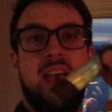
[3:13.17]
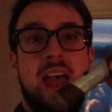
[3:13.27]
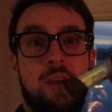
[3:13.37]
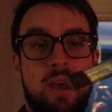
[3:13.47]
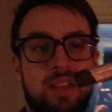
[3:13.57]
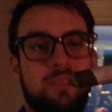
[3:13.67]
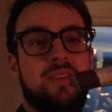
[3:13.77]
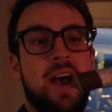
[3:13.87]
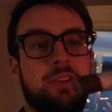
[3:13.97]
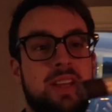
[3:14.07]
Anyway, the
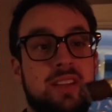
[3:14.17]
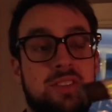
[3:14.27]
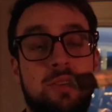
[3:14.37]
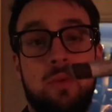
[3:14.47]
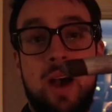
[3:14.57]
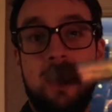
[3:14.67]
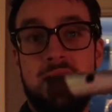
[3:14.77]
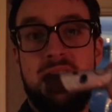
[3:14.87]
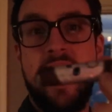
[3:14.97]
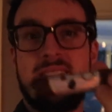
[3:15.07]
Foundry is doing well. The
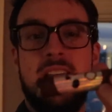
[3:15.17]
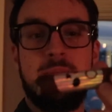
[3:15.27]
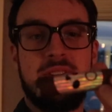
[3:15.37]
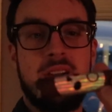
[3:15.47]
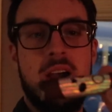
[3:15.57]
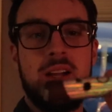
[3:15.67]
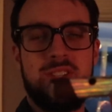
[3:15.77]
Fast Time cigar,